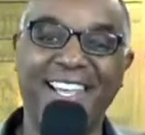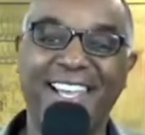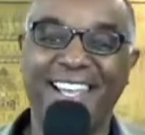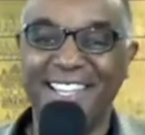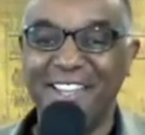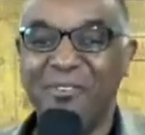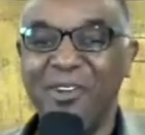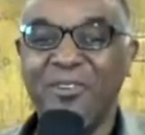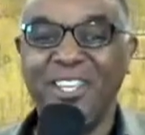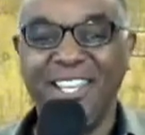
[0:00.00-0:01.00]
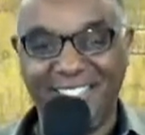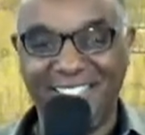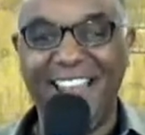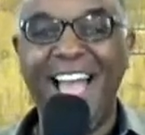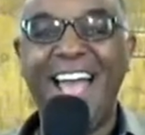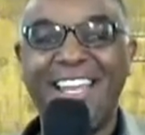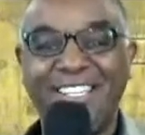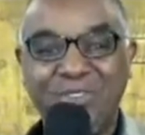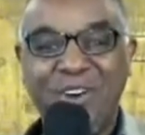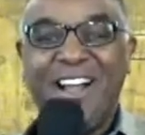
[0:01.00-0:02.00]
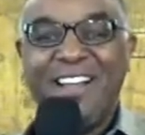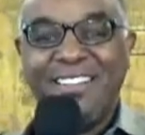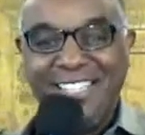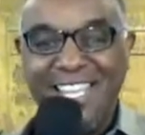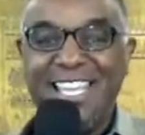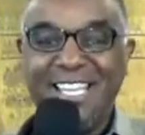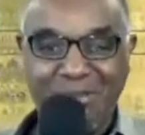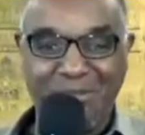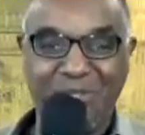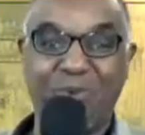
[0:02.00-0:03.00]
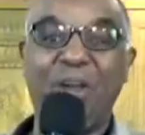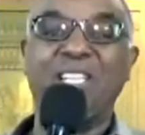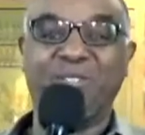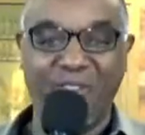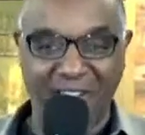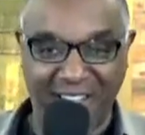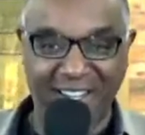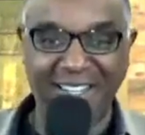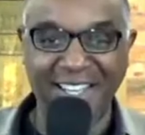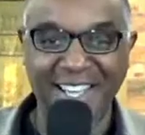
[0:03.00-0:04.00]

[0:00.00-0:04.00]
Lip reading: and then we will just slide into our DMs gracefully.